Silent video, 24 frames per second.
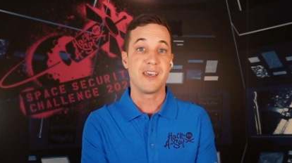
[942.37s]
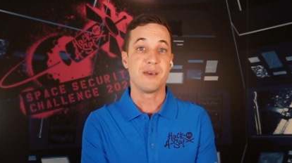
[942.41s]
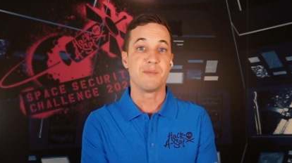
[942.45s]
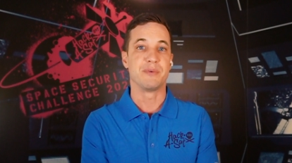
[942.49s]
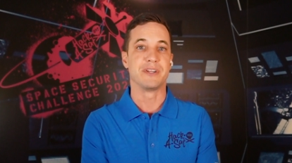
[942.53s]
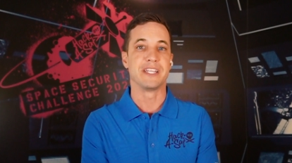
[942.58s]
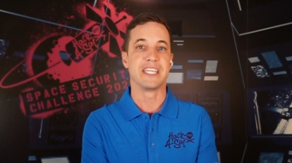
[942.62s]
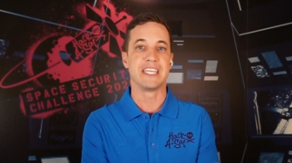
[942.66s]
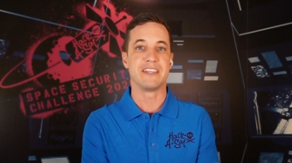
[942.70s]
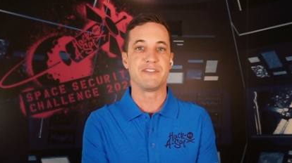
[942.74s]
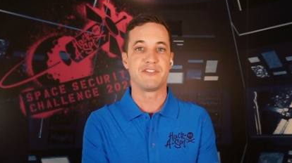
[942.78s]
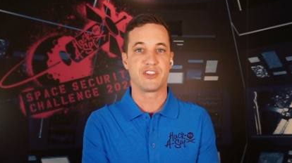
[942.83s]
but
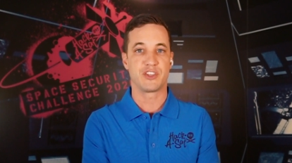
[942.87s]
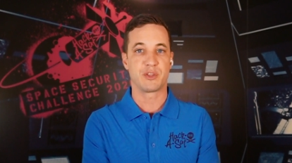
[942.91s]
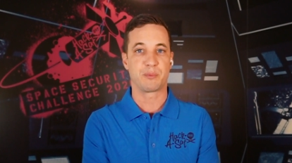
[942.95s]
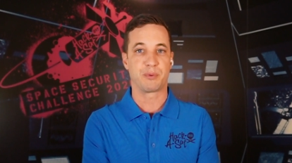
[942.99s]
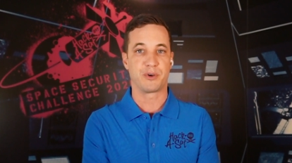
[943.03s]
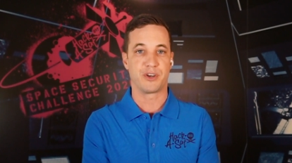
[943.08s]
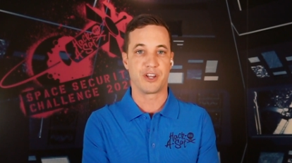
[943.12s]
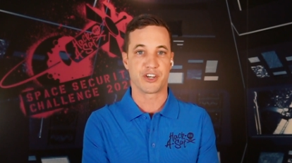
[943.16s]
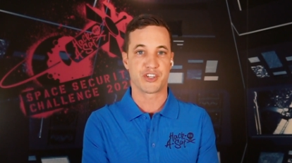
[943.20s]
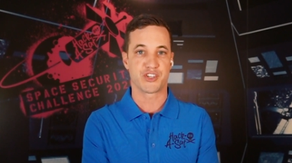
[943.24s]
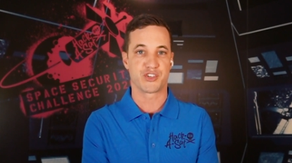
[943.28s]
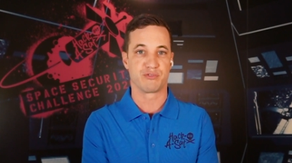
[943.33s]
even in the
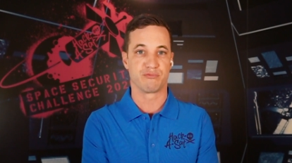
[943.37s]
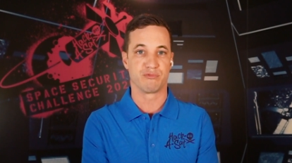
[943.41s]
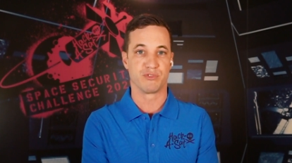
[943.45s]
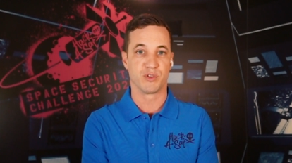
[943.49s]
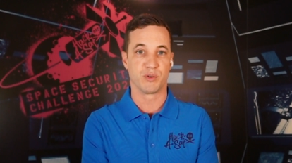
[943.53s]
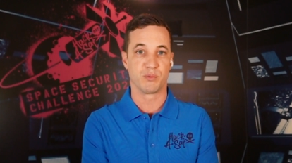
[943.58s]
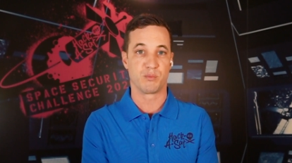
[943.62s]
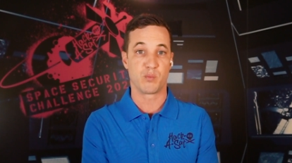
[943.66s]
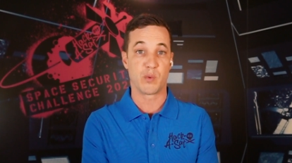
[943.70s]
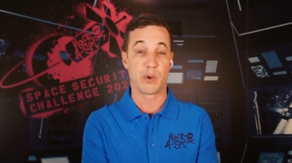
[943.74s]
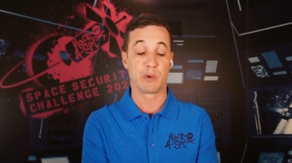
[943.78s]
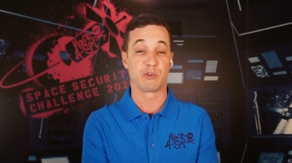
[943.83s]
production
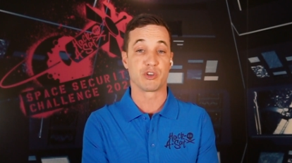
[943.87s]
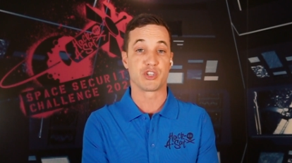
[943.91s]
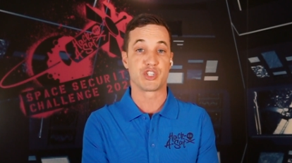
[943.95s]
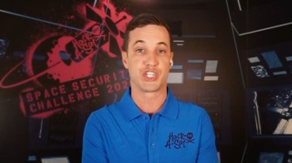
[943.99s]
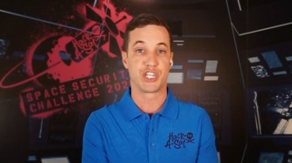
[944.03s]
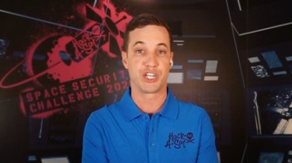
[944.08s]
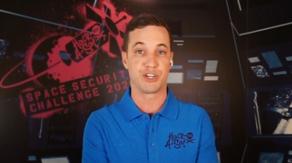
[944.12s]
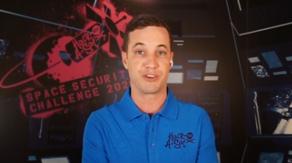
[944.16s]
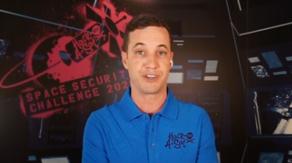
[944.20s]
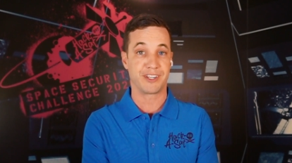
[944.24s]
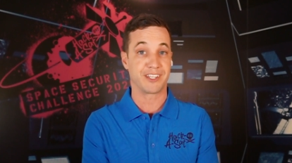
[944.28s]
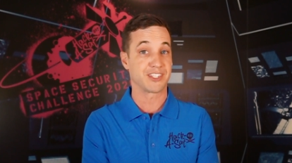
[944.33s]
room, we were
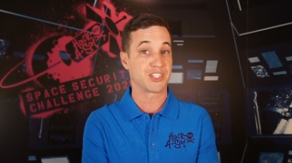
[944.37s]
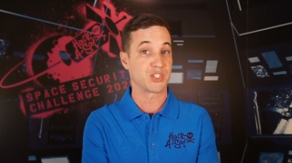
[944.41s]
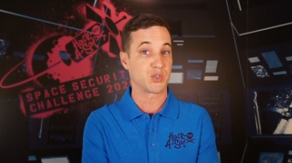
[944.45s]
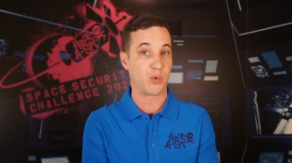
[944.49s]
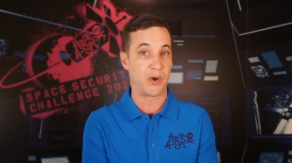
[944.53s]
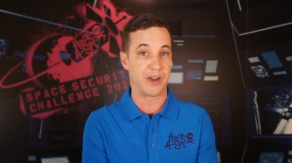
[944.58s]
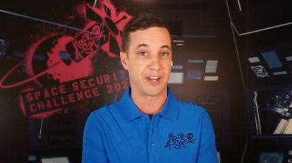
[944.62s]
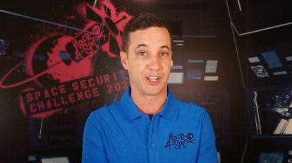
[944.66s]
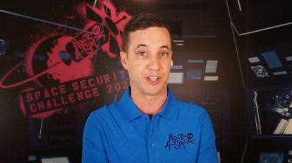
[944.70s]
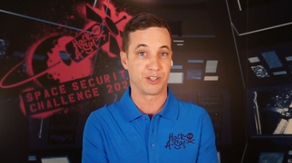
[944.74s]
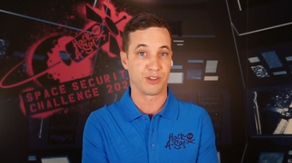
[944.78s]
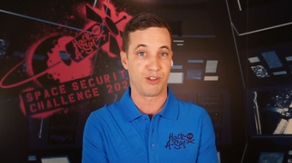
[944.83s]
cheering and
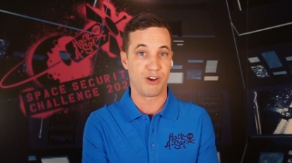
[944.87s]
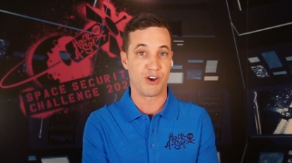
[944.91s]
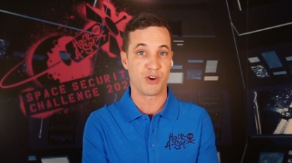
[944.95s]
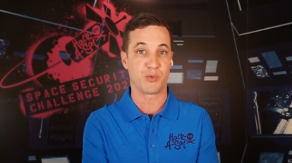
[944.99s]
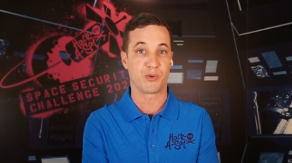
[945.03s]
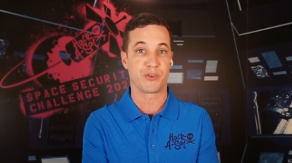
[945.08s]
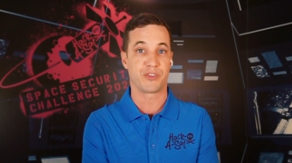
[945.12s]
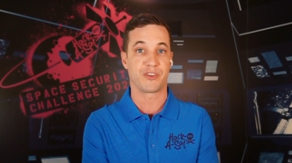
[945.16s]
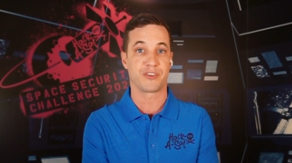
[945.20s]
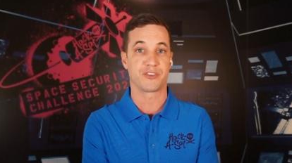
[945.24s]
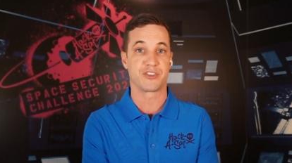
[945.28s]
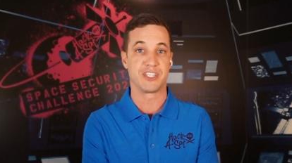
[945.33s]
sweating along
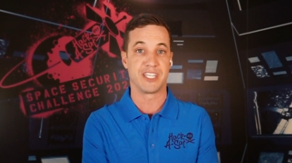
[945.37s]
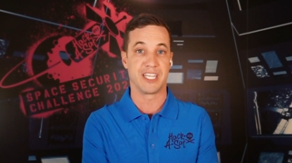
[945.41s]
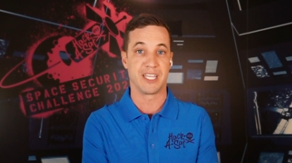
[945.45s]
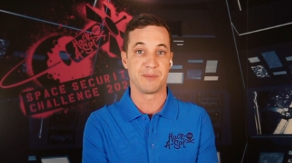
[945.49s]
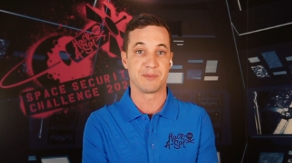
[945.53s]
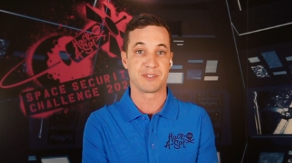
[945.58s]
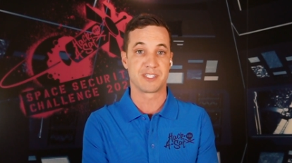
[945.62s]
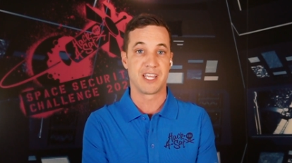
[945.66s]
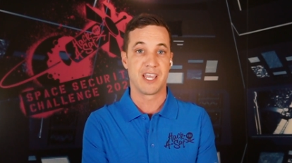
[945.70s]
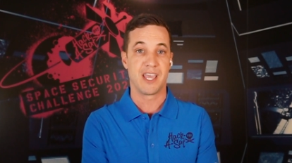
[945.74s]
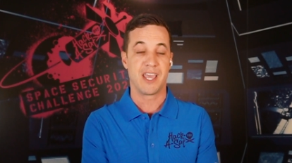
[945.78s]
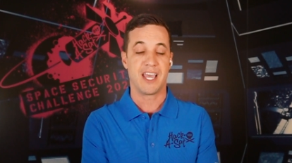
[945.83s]
with our
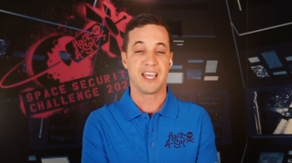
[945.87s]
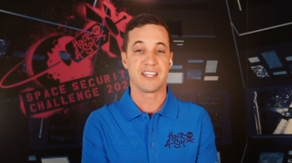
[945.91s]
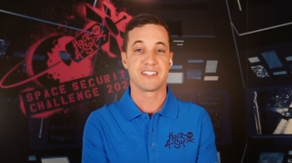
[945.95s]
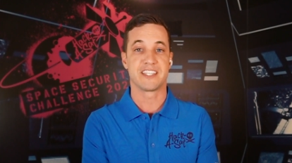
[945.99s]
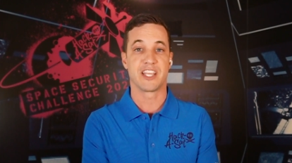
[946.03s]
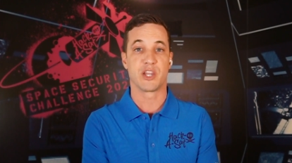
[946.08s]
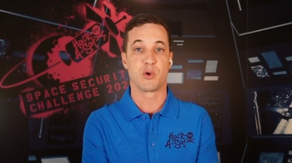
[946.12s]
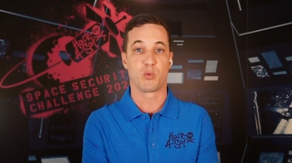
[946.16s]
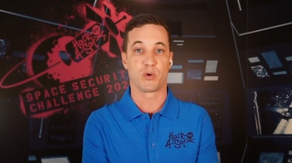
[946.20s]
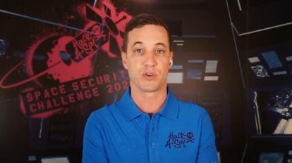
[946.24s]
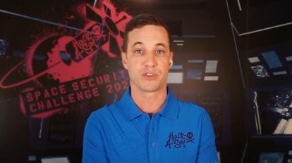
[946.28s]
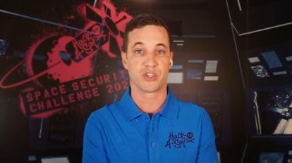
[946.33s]
teams as they
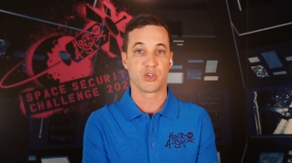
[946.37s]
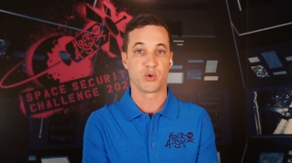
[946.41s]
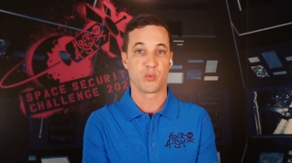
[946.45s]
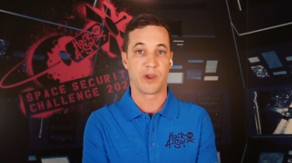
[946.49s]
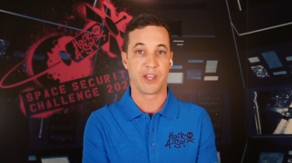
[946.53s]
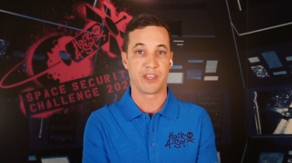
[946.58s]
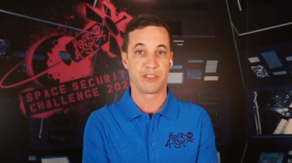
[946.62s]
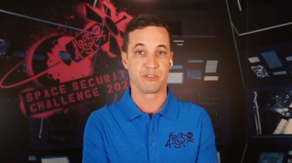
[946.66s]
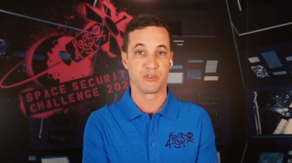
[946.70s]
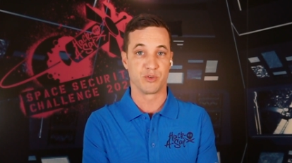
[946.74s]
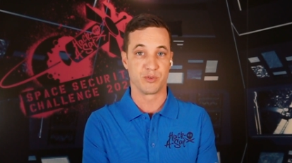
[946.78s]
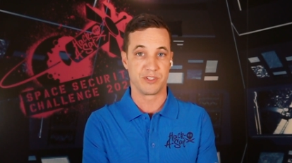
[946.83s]
worked their way
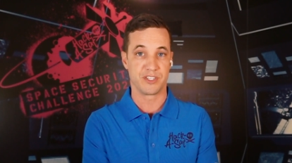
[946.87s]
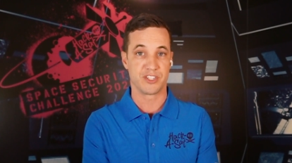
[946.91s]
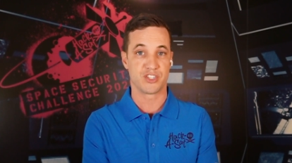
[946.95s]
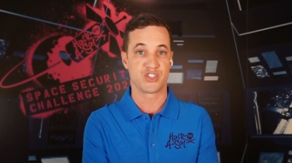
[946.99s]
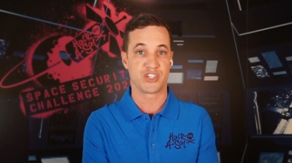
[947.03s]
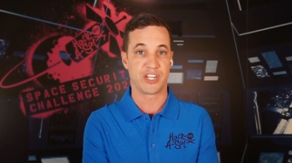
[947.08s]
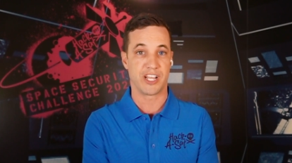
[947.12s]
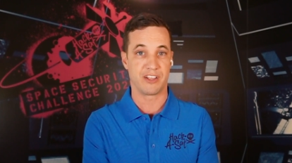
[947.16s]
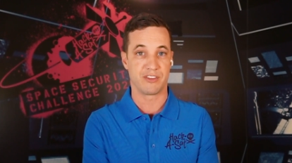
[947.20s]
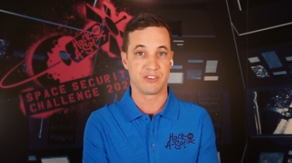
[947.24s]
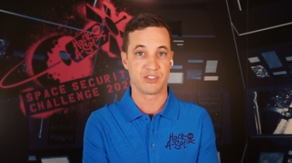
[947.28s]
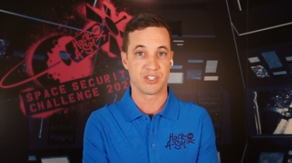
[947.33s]
through these
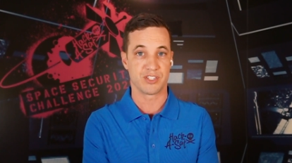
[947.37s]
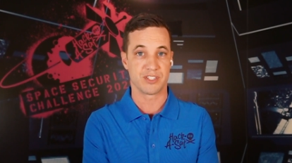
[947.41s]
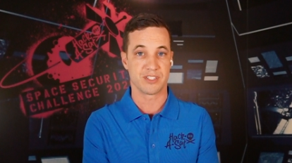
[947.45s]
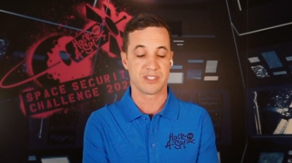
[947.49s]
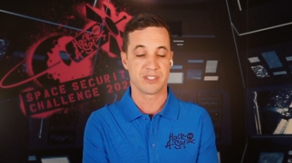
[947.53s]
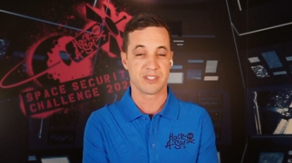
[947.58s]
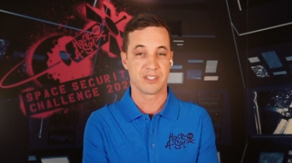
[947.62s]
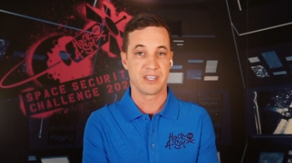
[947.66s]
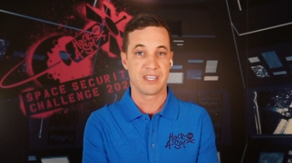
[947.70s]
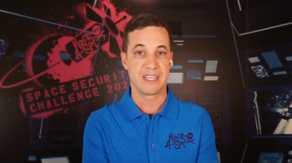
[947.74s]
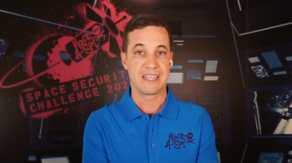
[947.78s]
challenges.